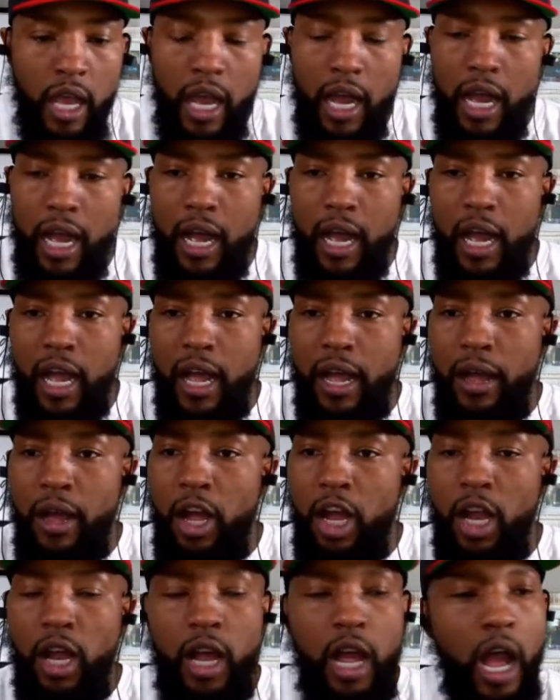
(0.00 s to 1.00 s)

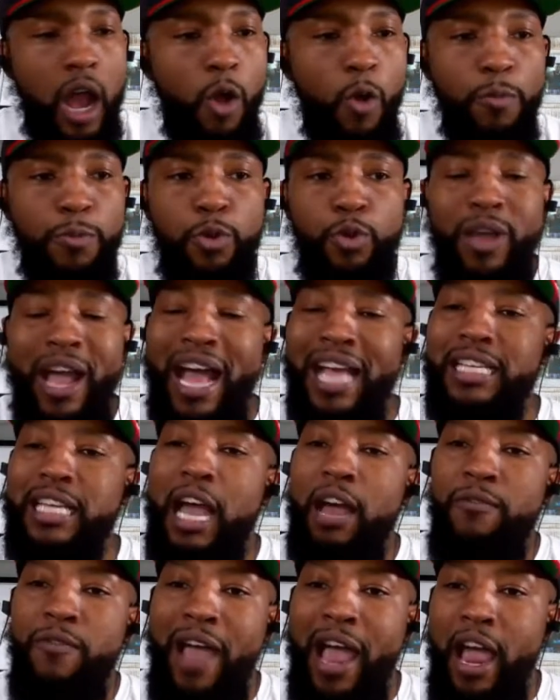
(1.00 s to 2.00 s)
I hope you guys
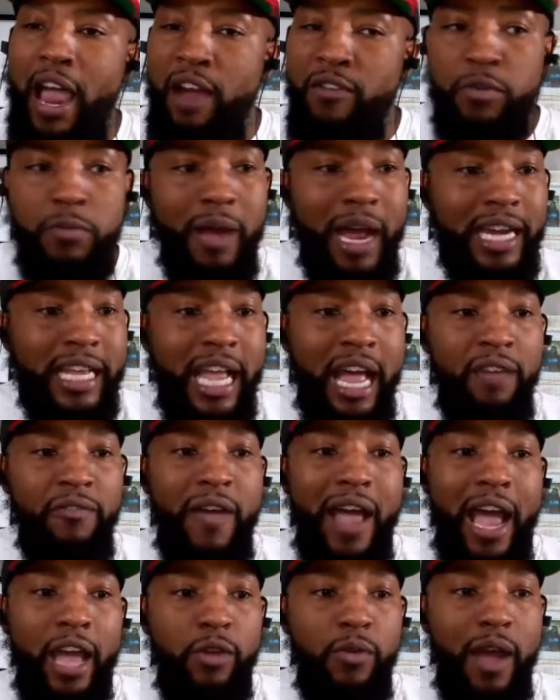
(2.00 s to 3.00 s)
got value. Everybody
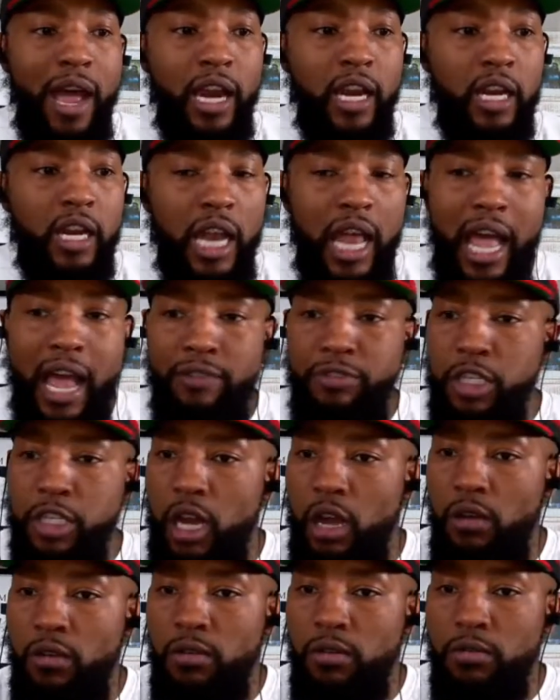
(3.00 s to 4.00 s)
got value out of the live
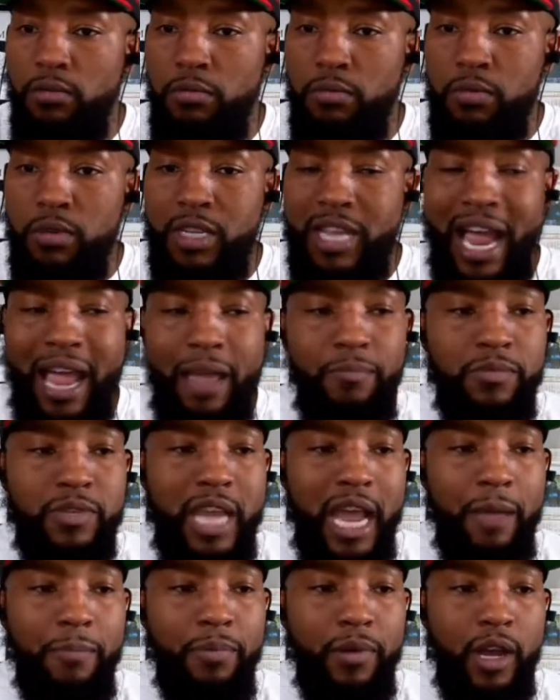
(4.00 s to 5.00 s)
show.
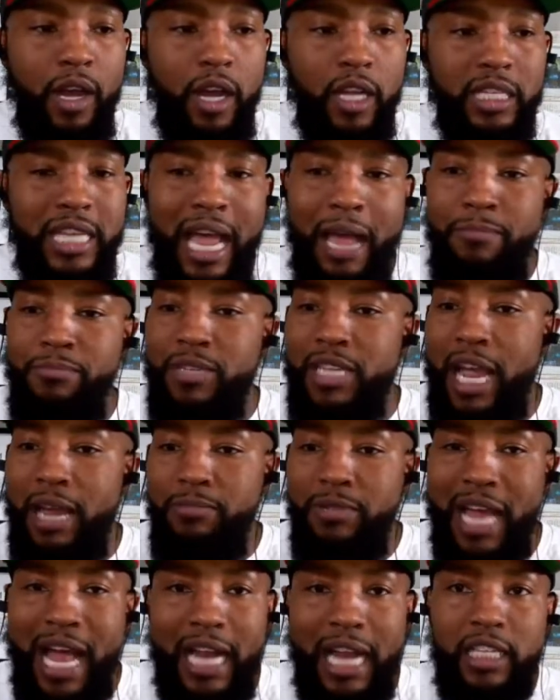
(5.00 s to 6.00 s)
Type
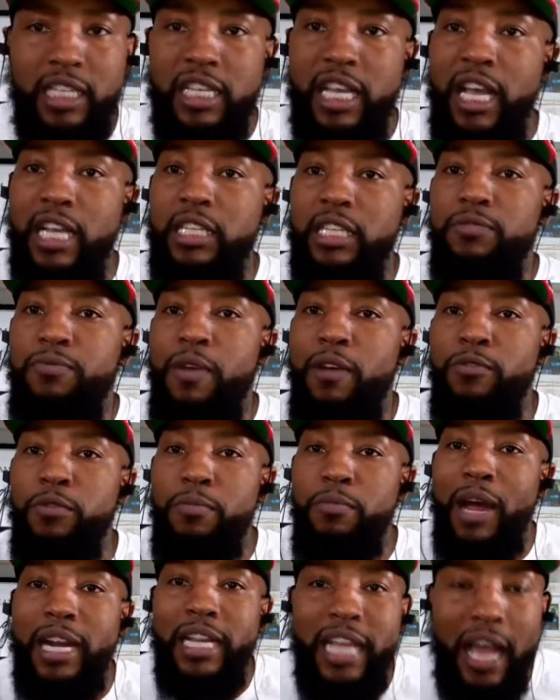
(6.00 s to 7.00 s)
dollar signs if
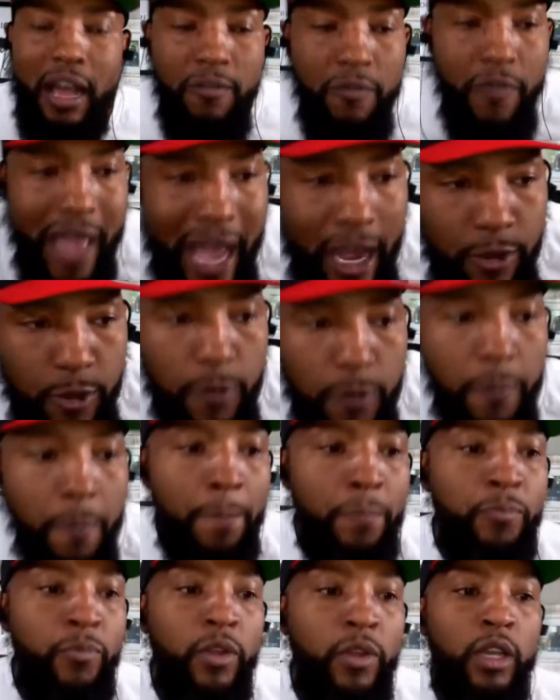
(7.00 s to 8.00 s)
everybody got value.
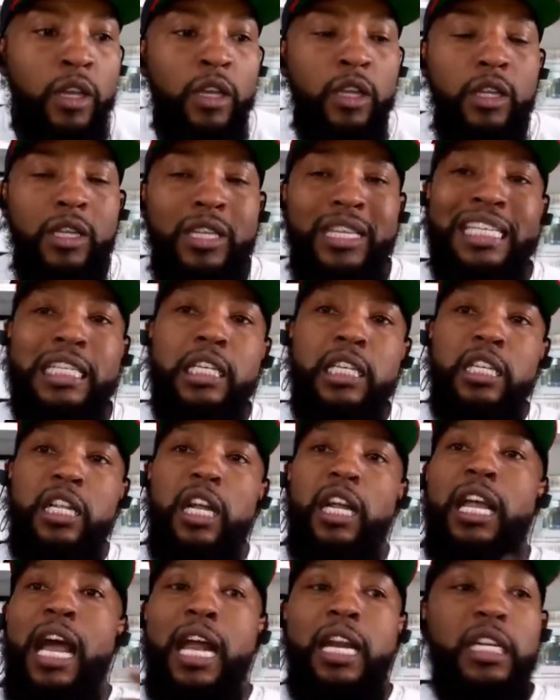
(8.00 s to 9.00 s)
This is
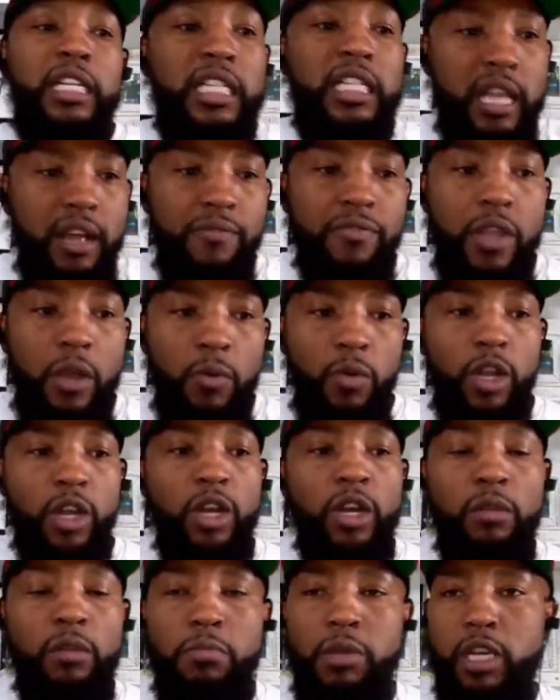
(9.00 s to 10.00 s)
the kind of stuff that we're
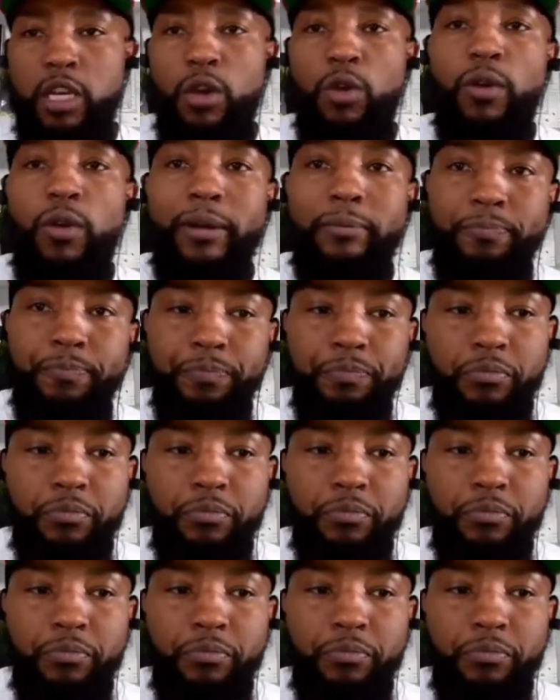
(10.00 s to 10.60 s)
going to be doing.